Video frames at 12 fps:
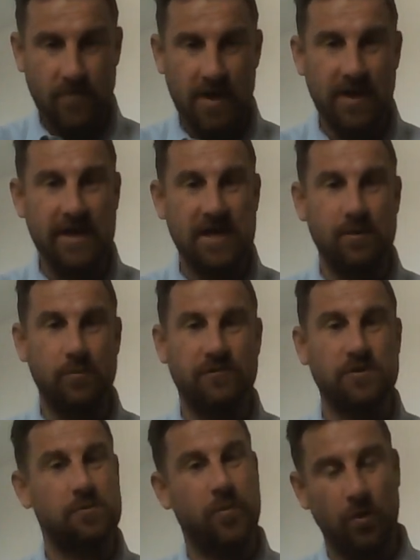linking with
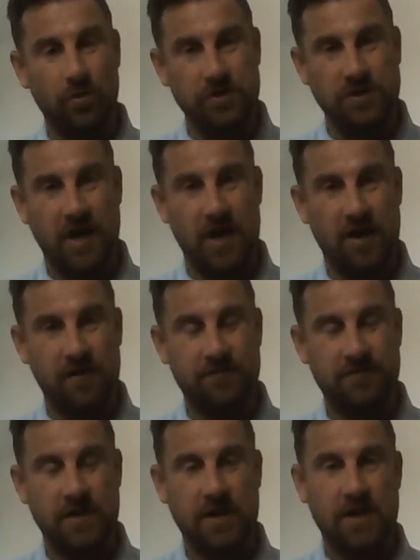support
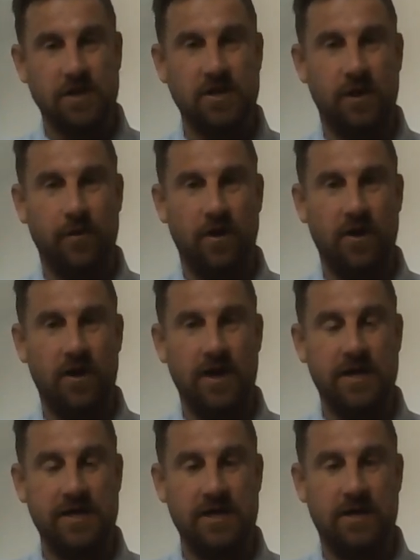staff? So are
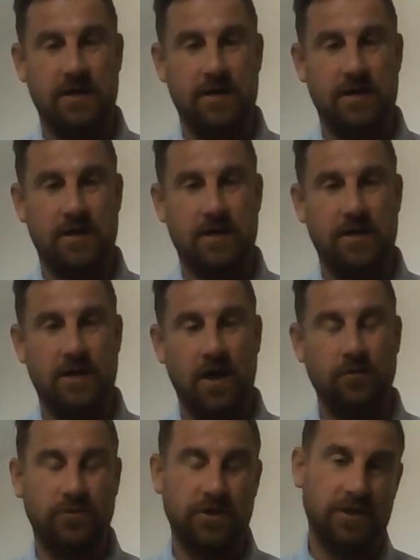any
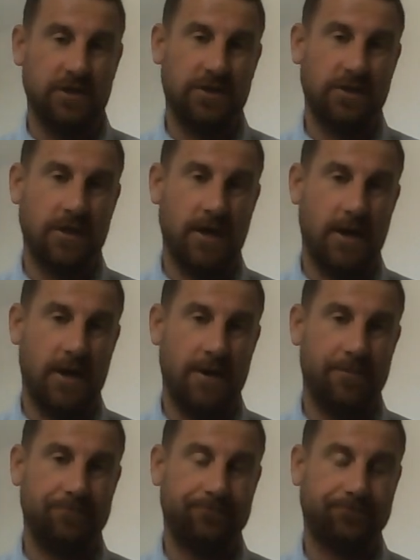coaches that
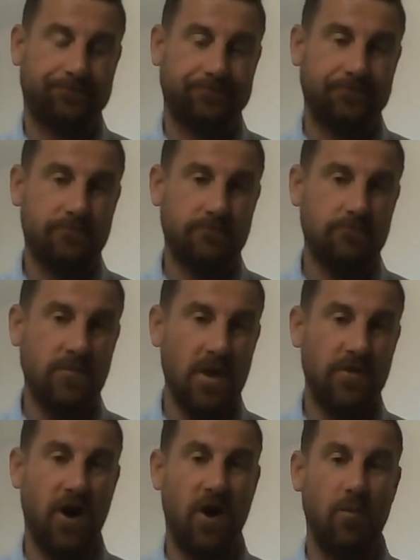
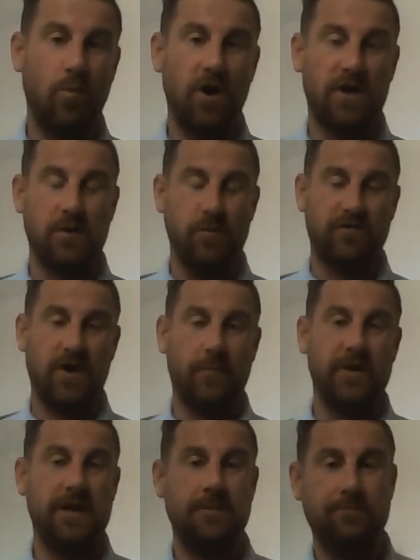I'm working with
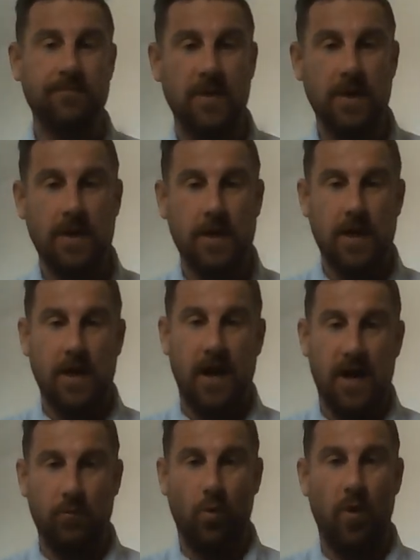coming in,
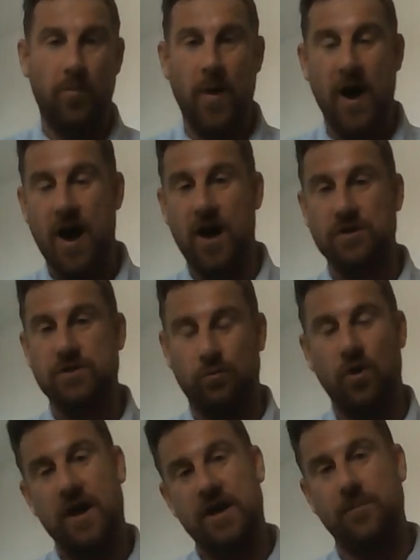and what parts or
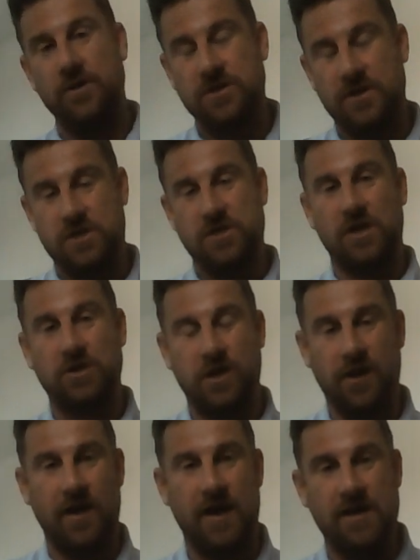what elements of the session
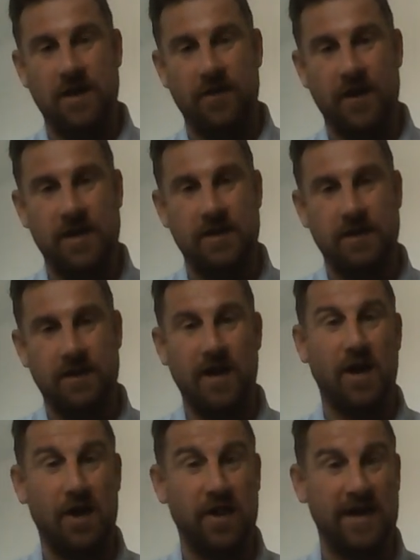
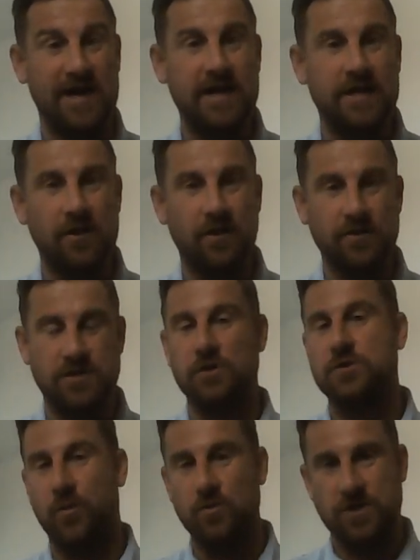are they leading on? So
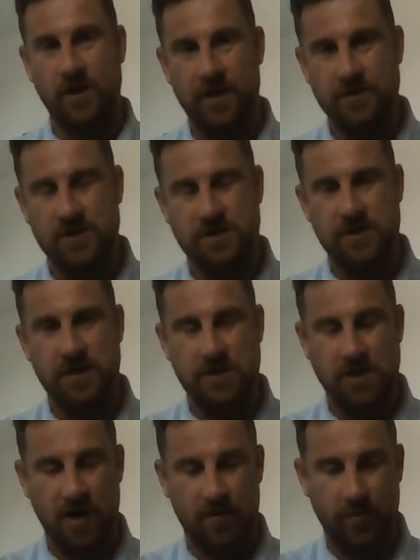sports science is an
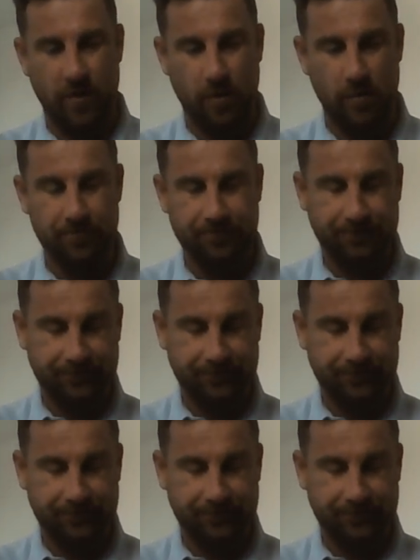example.